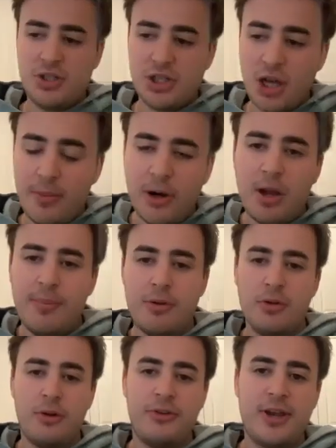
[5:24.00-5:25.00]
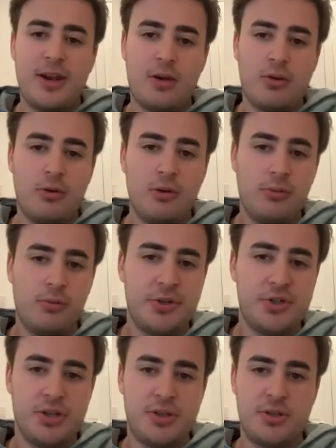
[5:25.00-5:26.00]
Simon and I are both non-technical,
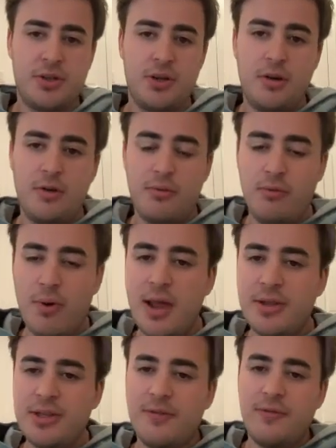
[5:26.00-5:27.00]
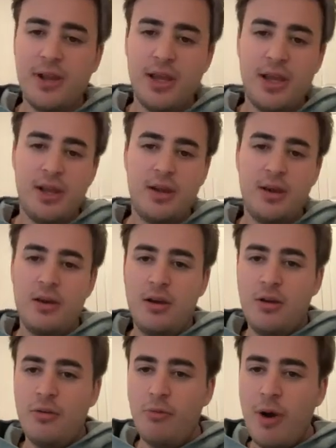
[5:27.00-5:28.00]
which is relatively
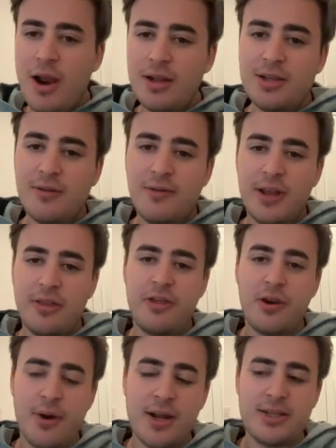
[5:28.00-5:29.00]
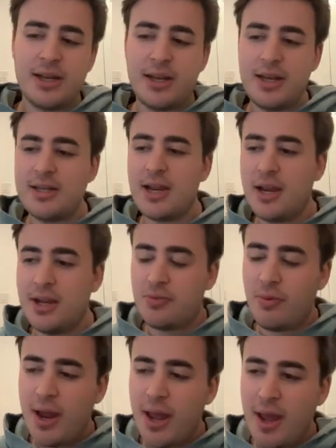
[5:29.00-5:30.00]
theoretically it's
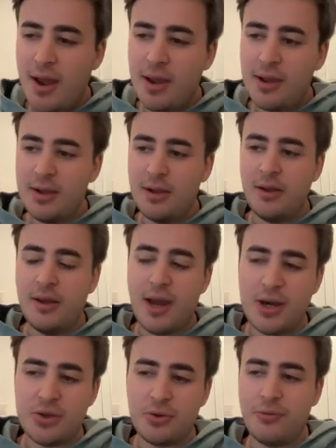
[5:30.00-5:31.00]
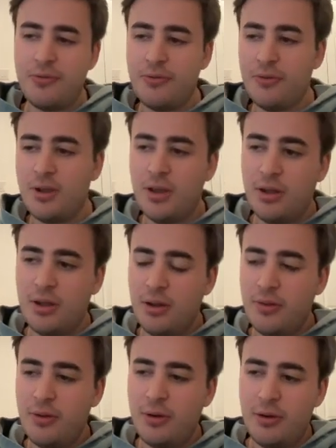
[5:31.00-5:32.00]
rare in actual
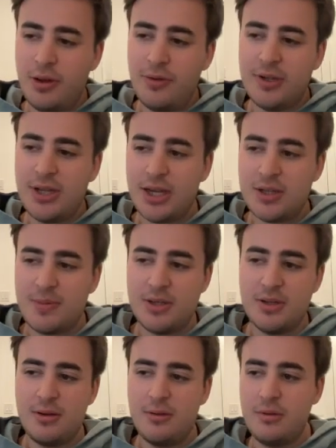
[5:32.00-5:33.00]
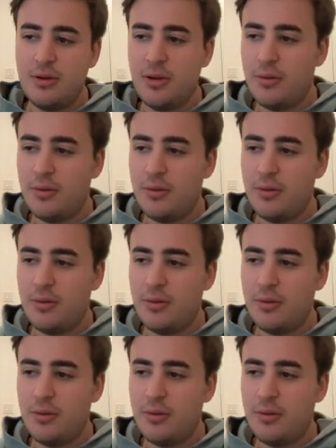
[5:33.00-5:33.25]
in the tech space, and